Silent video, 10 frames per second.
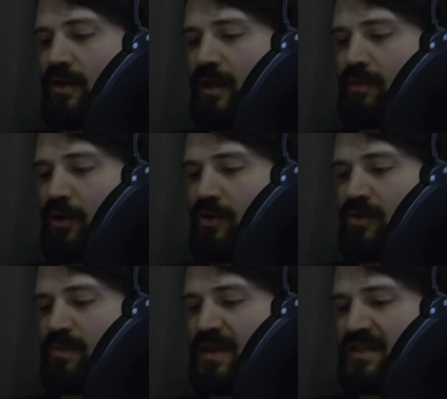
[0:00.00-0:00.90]
had
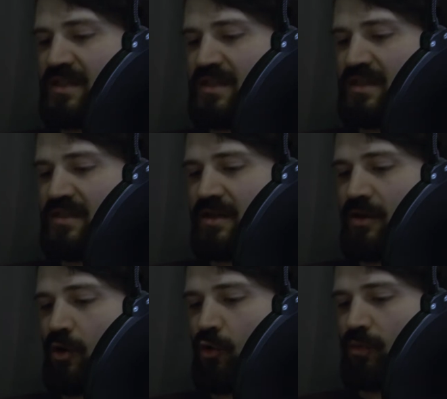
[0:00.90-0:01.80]
burned businesses and
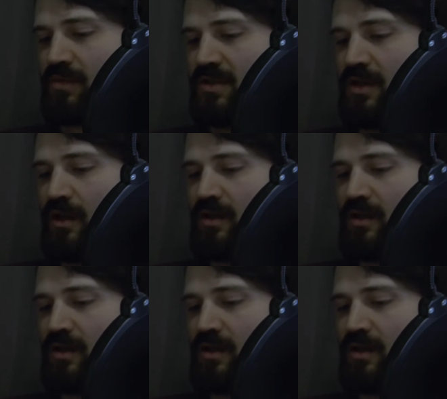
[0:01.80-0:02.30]
homes,